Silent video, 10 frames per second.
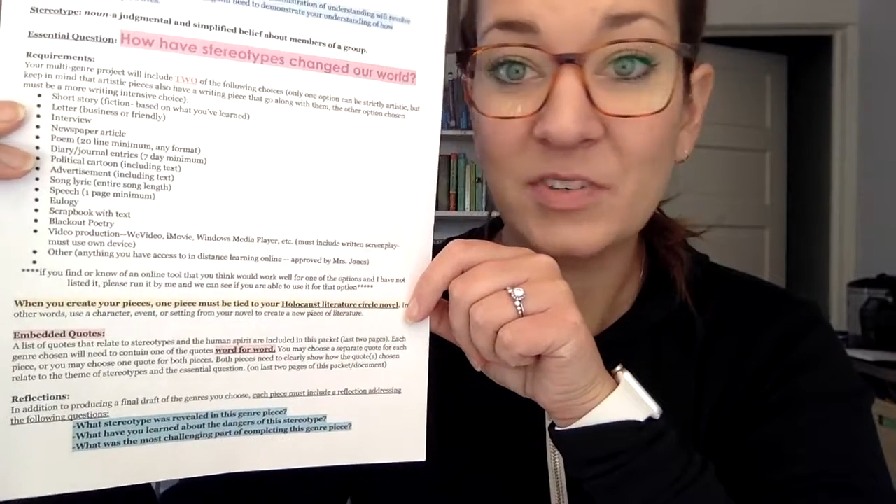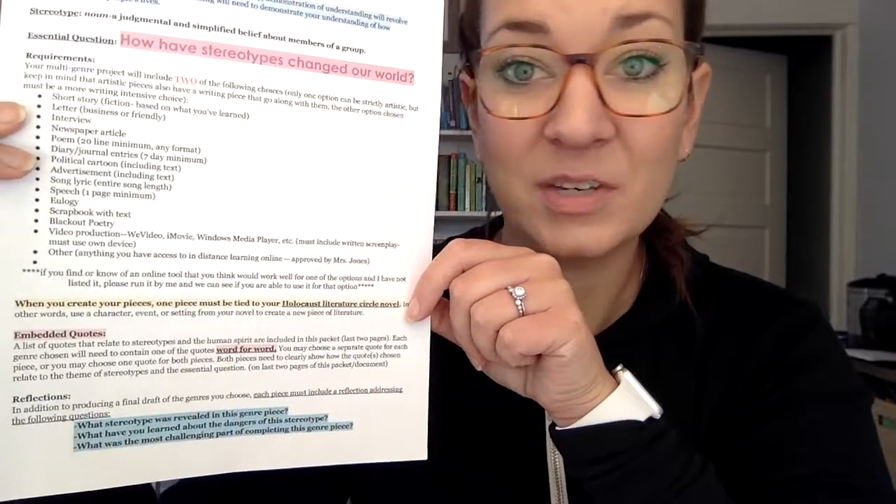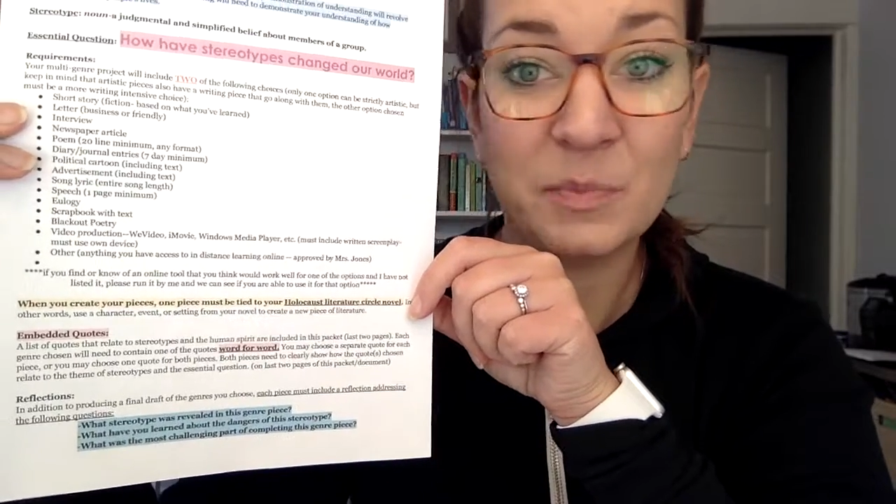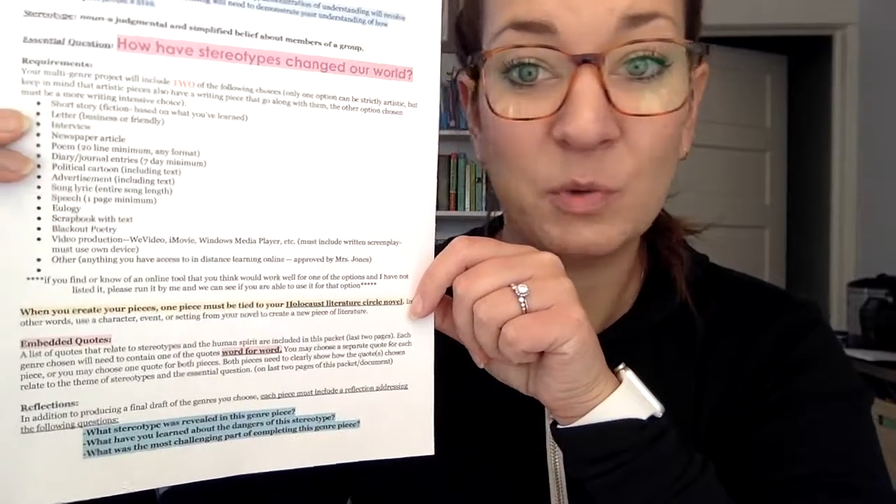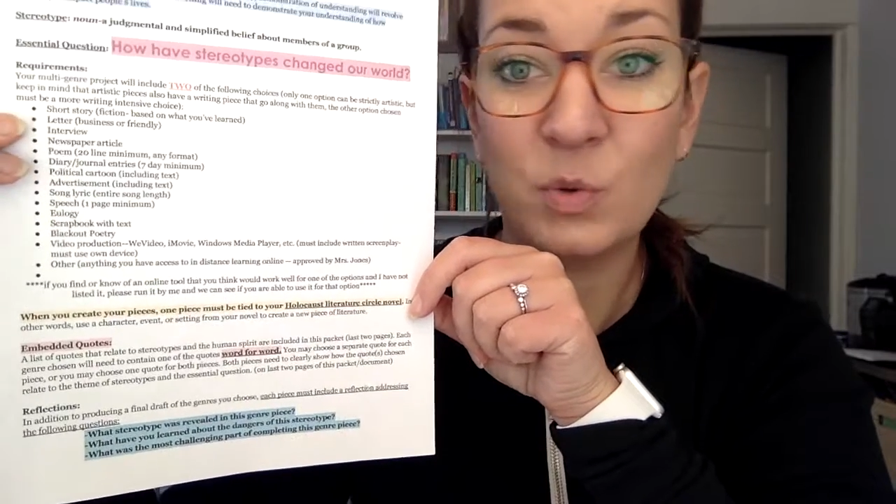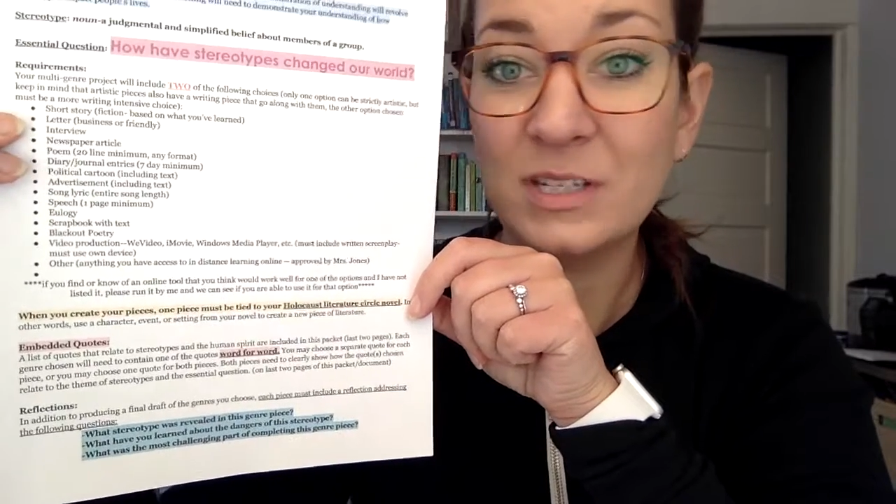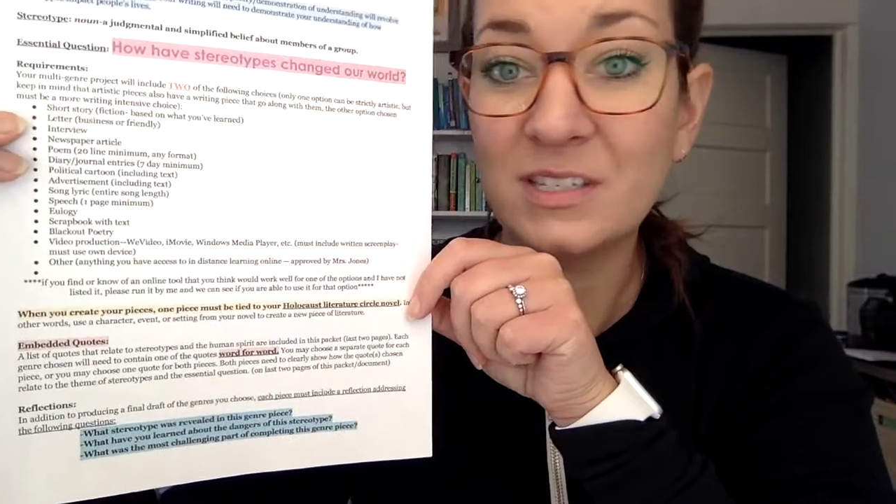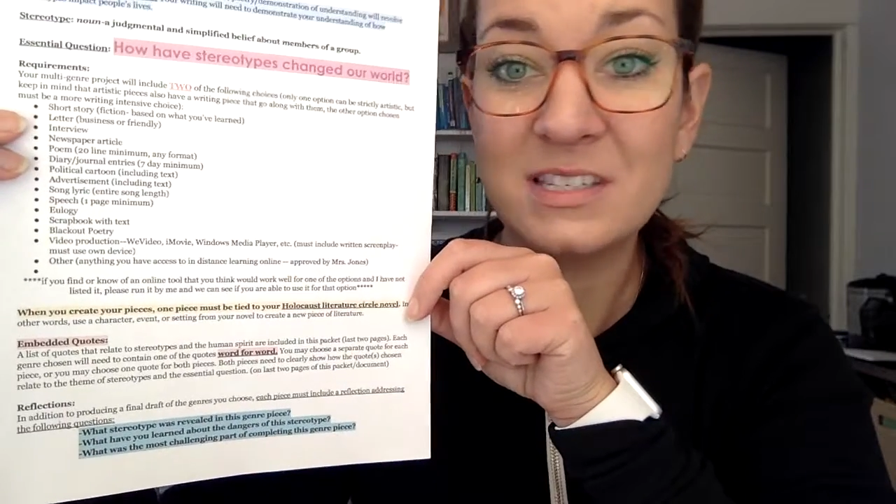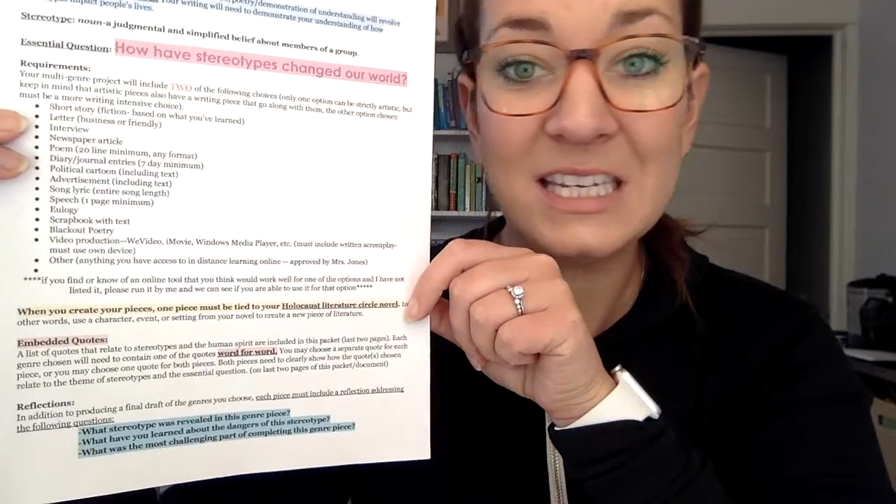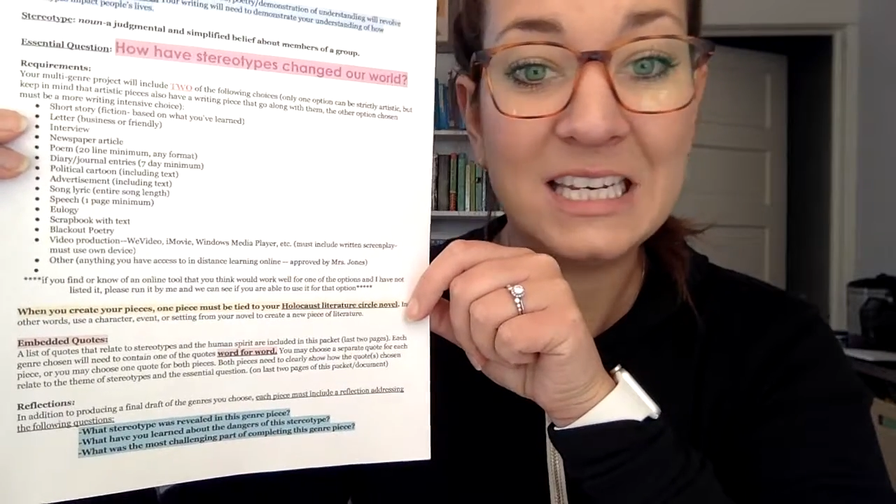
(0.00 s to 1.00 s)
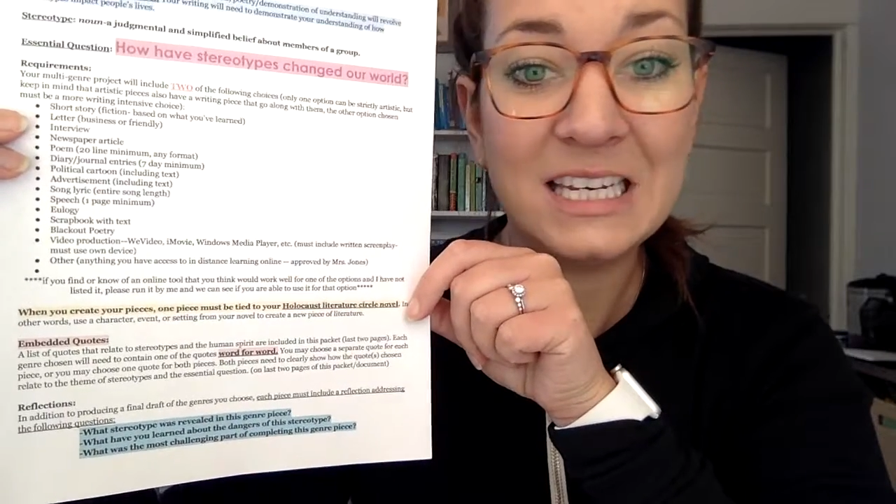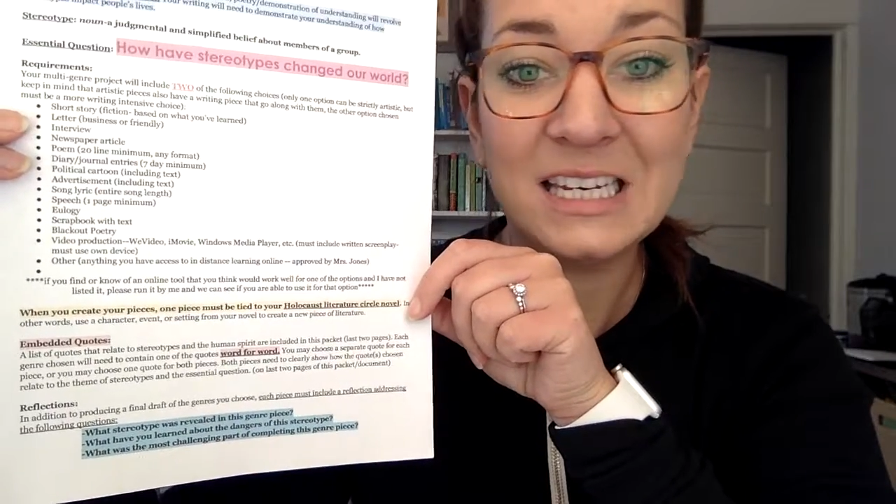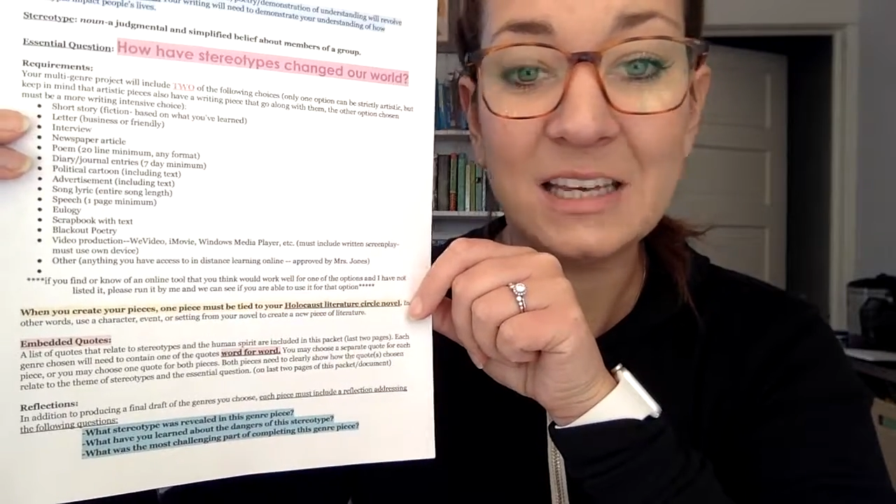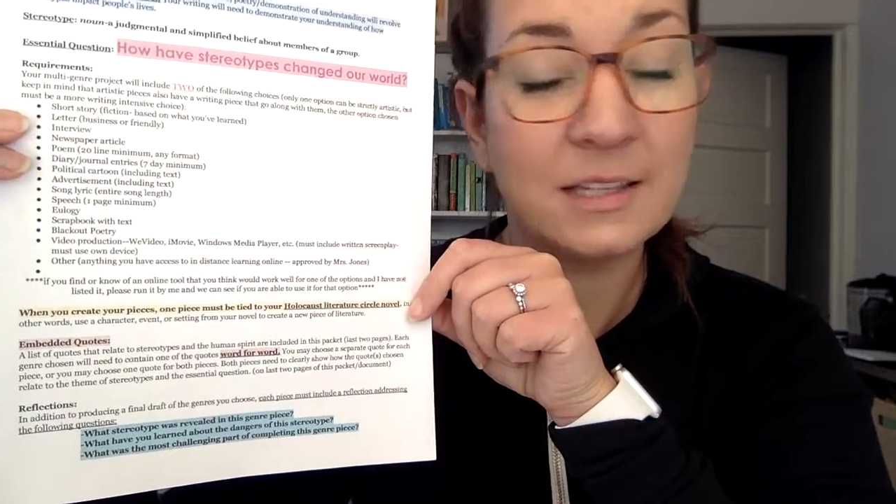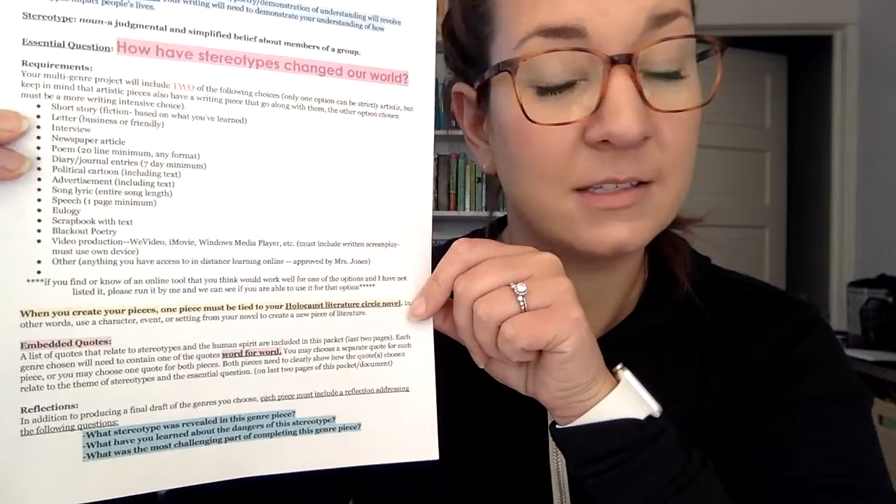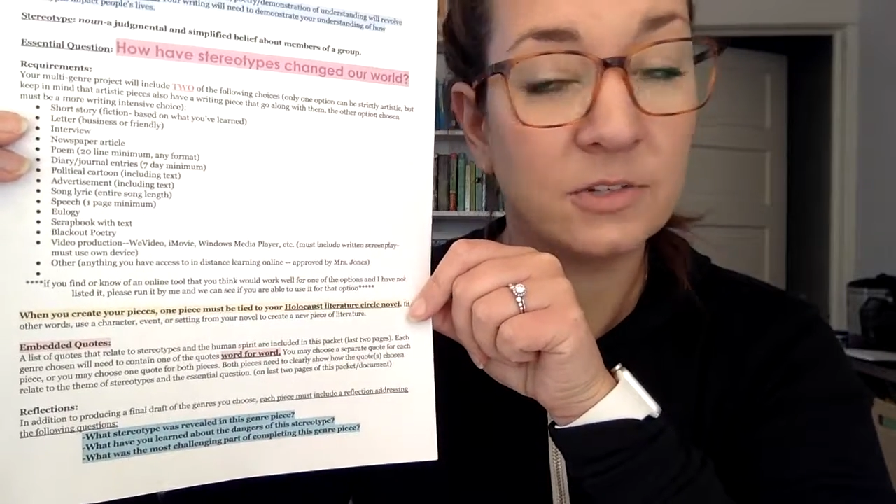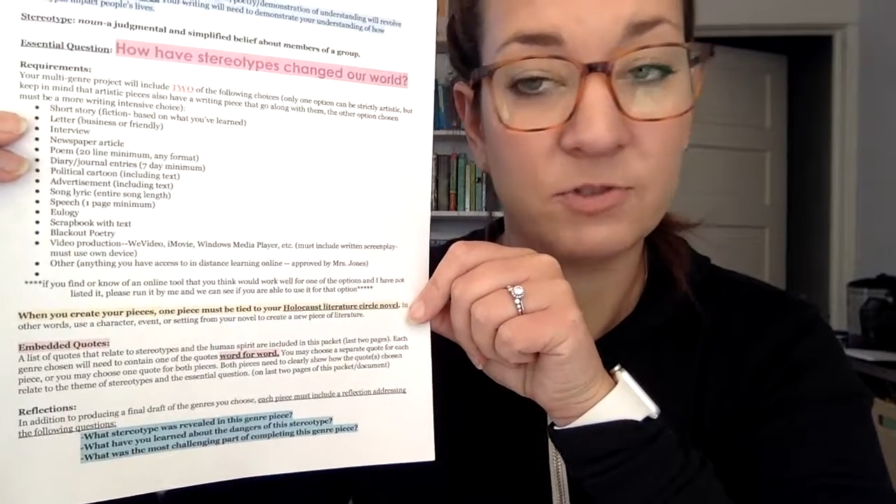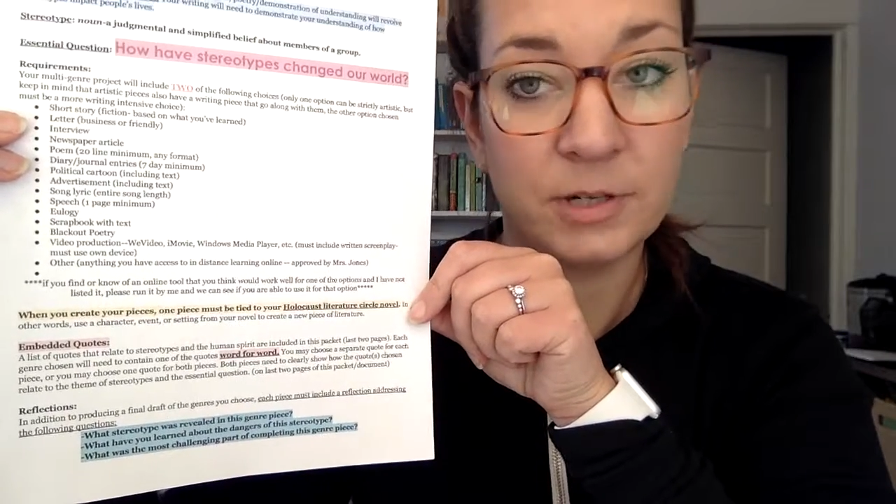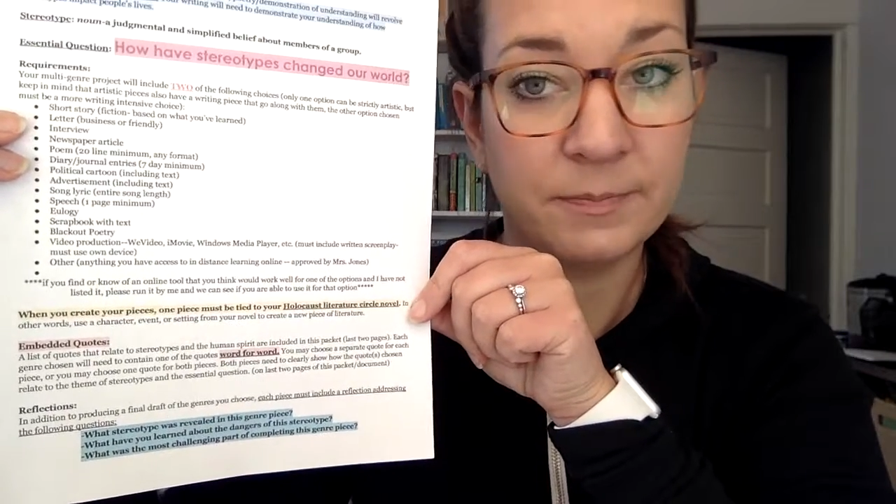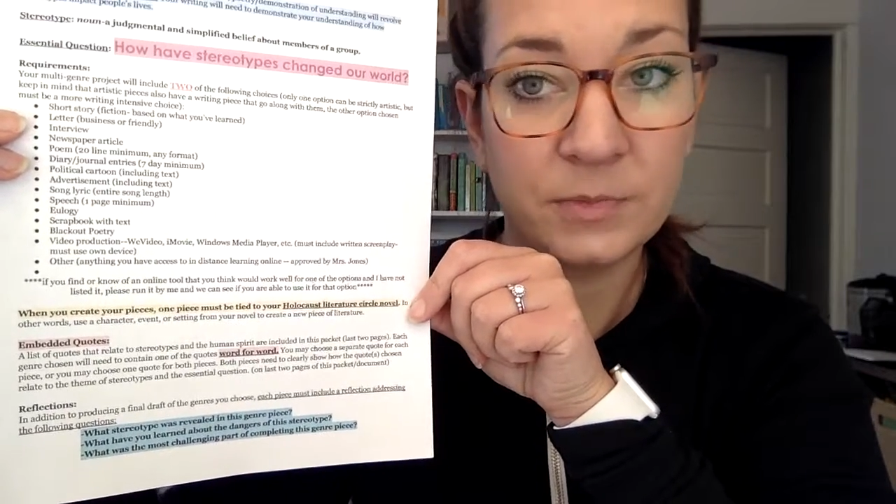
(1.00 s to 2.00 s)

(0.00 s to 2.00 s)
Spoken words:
it can be 1 scene, etc.